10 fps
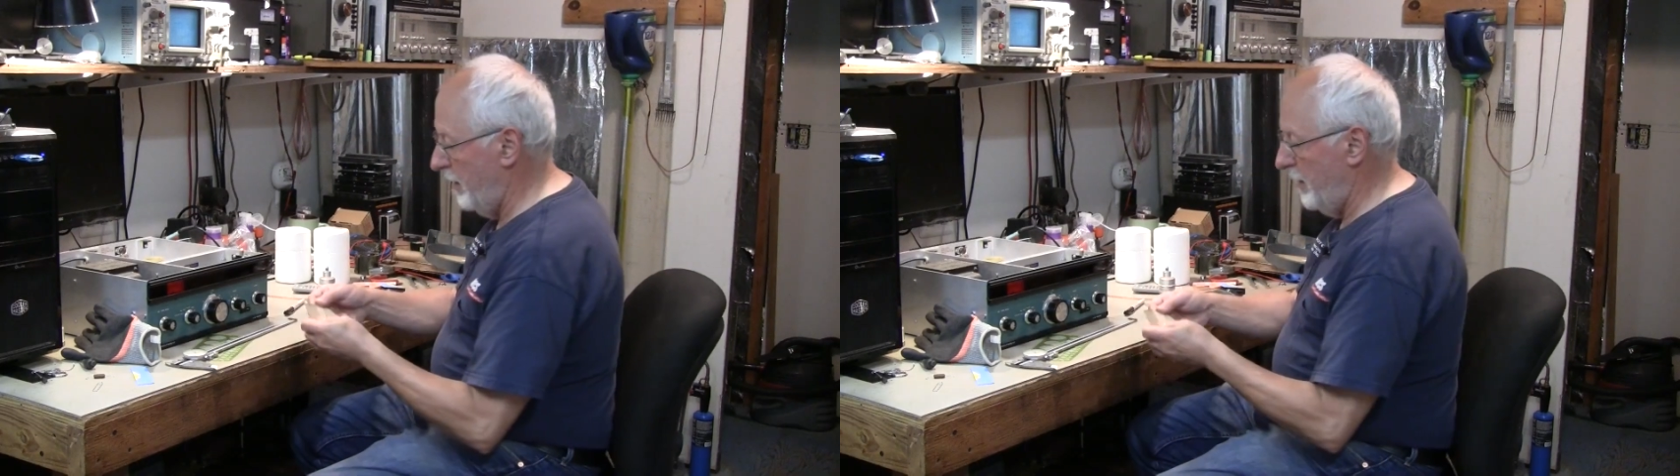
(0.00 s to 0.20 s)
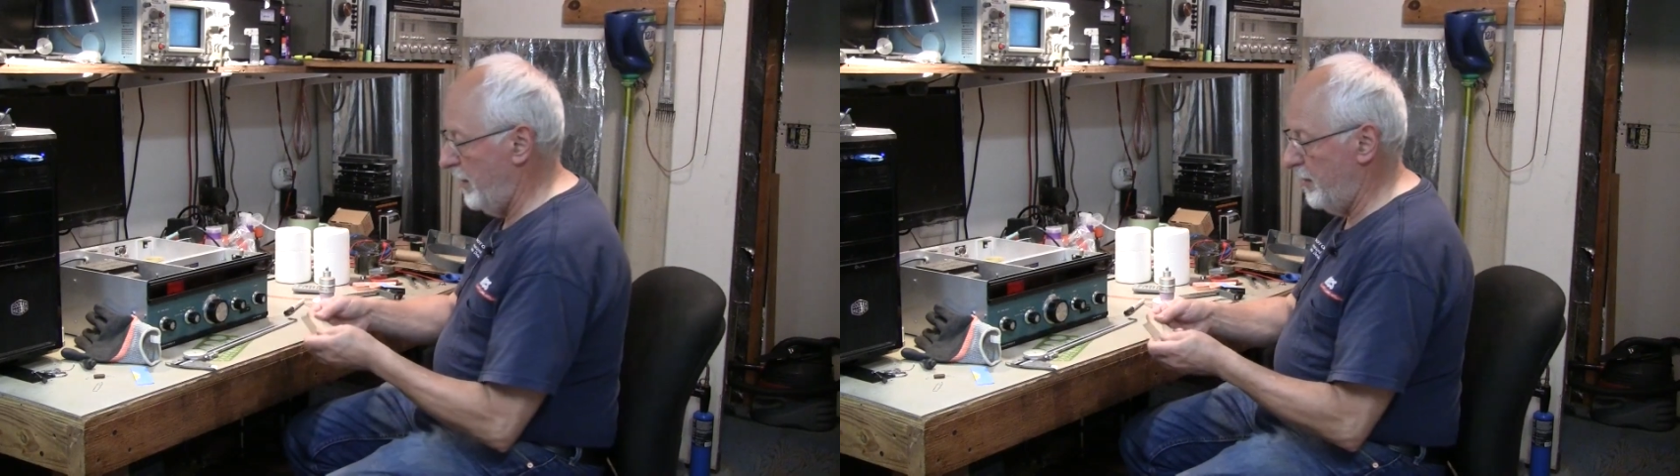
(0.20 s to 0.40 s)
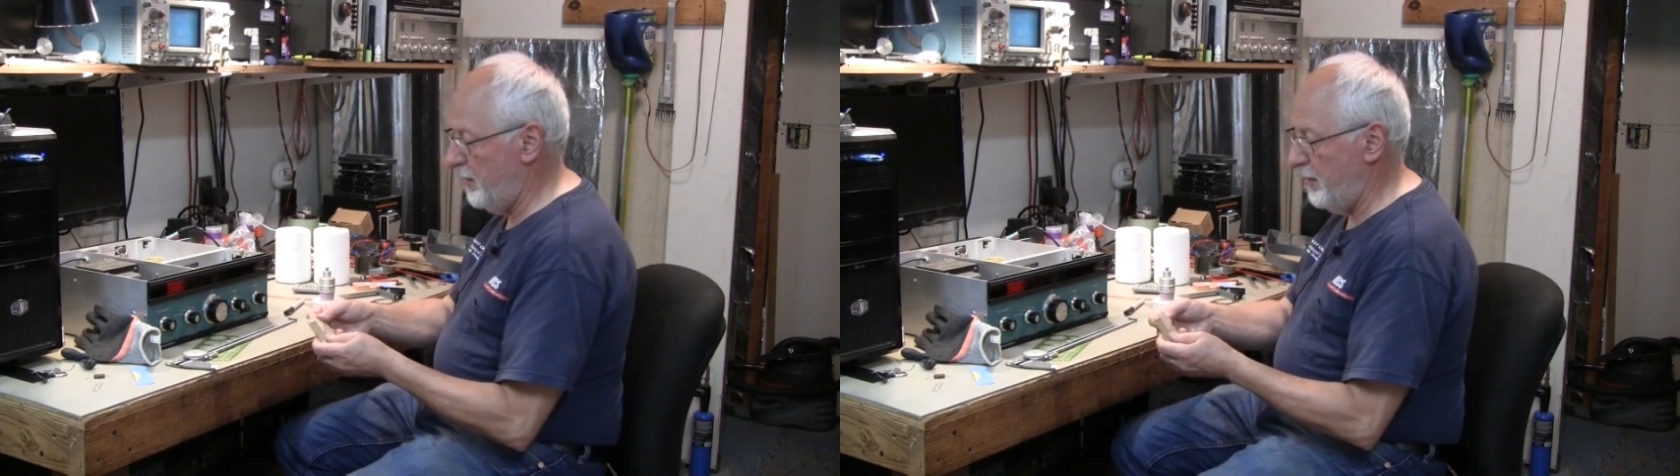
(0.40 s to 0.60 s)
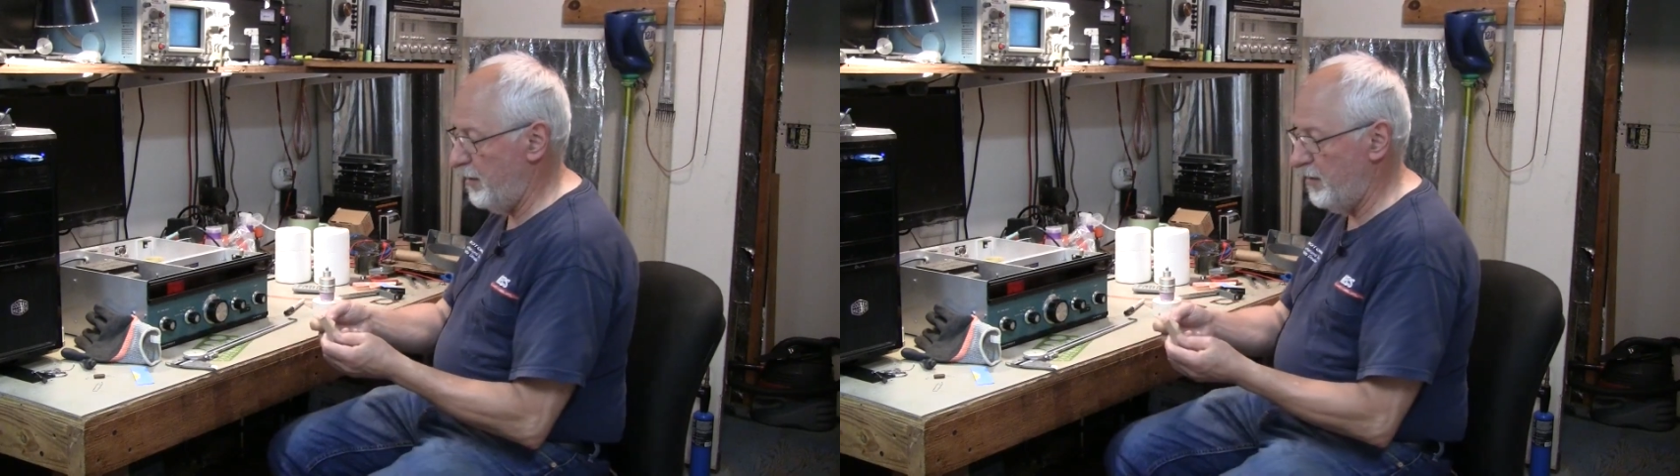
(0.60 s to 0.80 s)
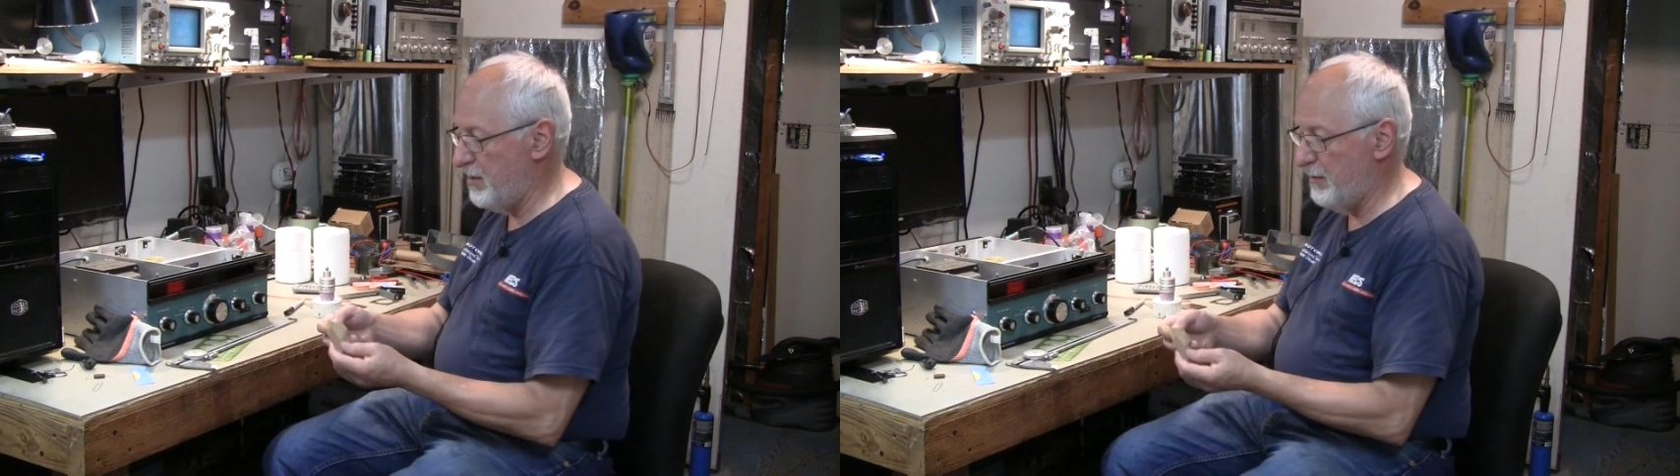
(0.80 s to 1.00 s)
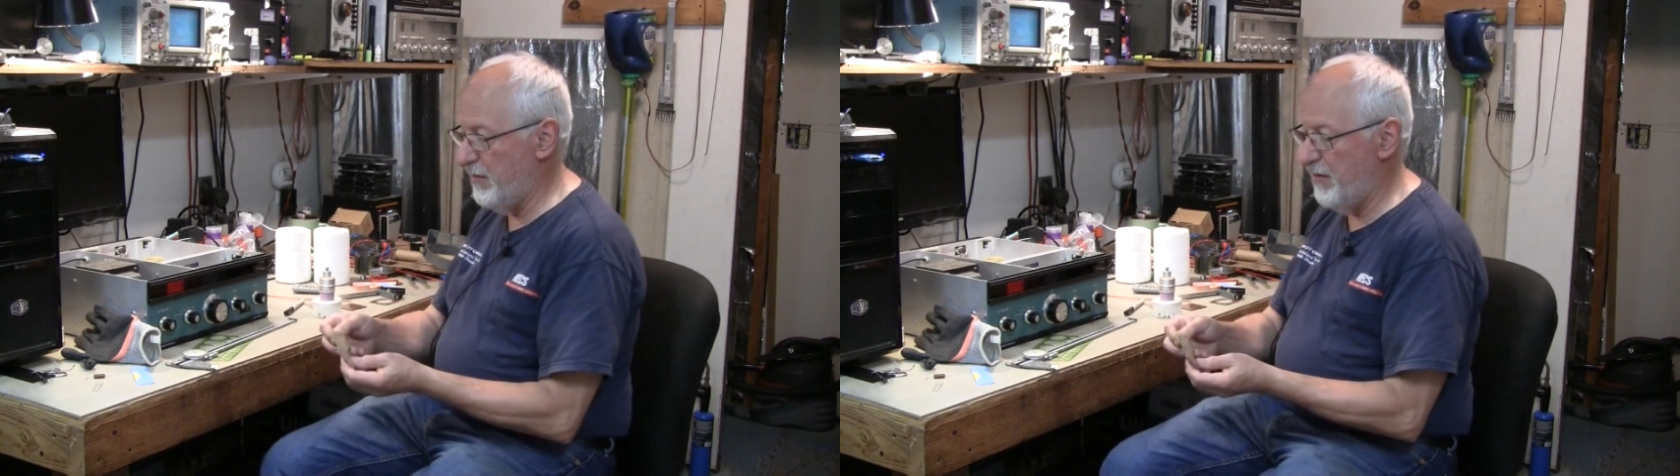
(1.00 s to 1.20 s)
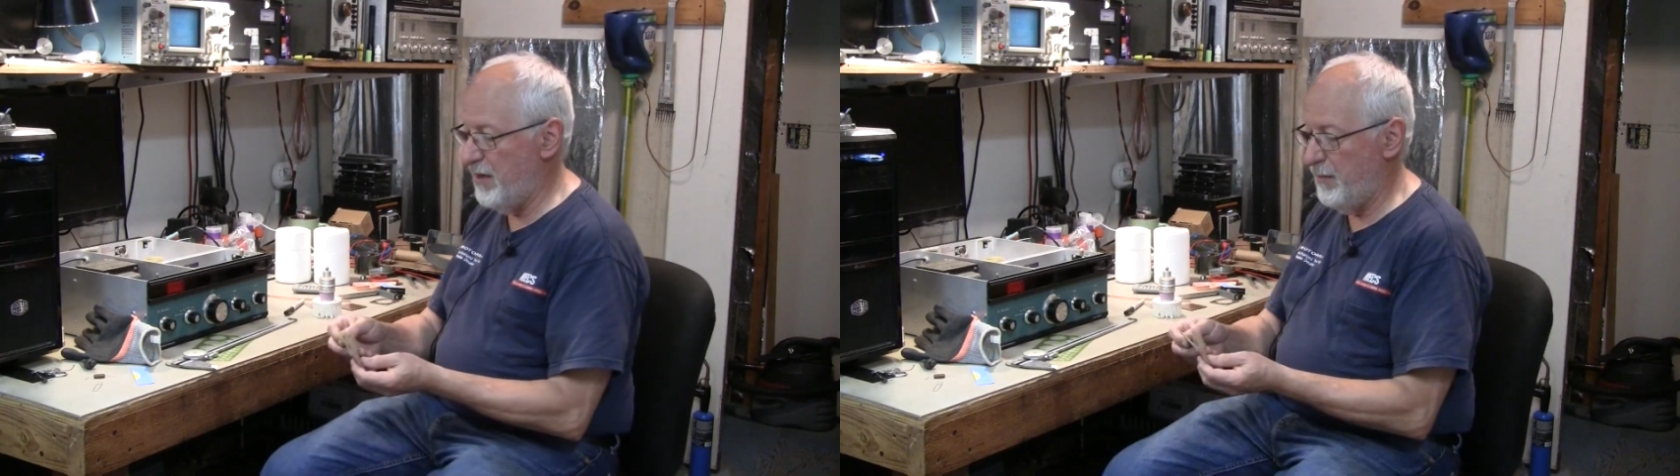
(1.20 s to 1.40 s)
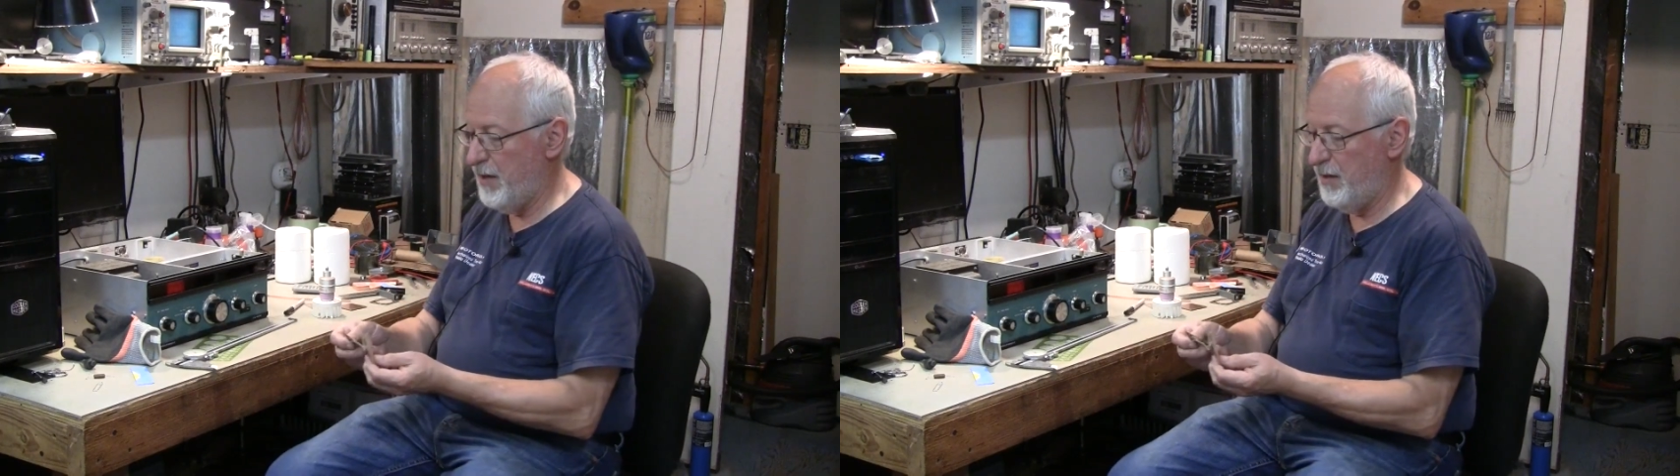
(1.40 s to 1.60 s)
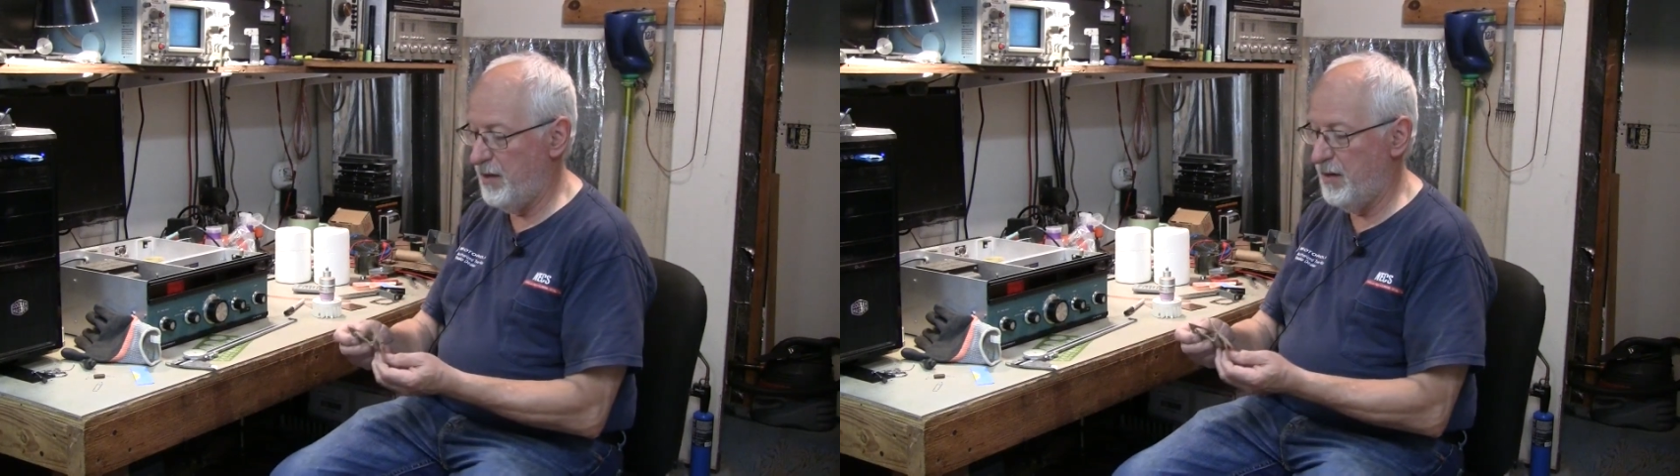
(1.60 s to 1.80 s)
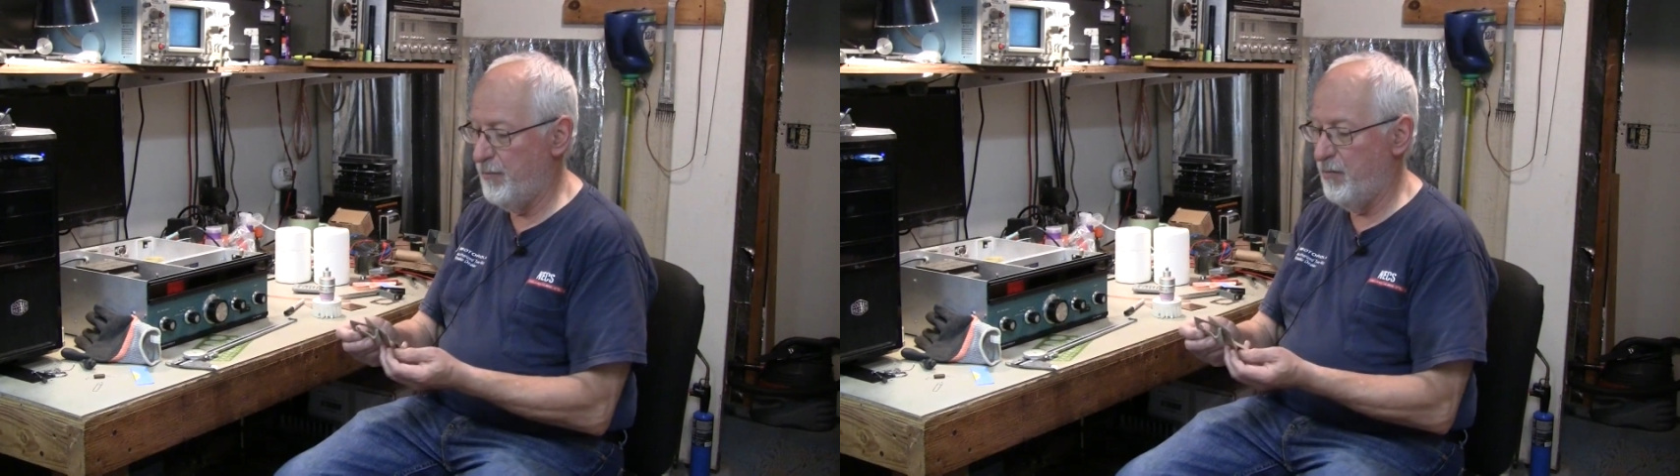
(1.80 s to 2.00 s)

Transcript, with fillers: that some of them ended up